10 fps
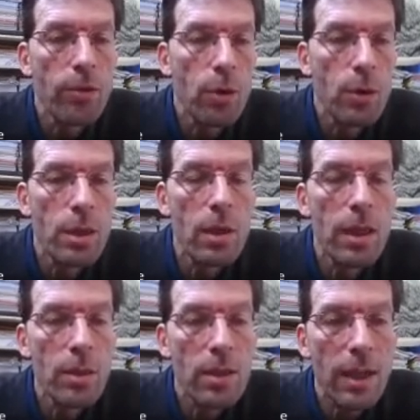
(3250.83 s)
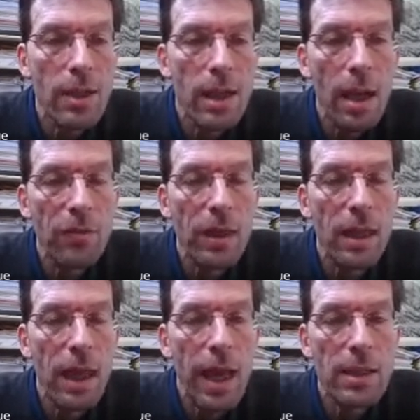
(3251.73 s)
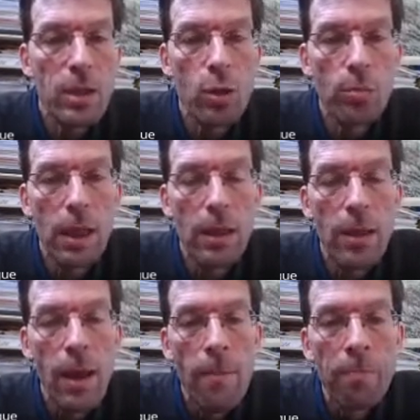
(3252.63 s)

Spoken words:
course, the lithostratigraphy has to be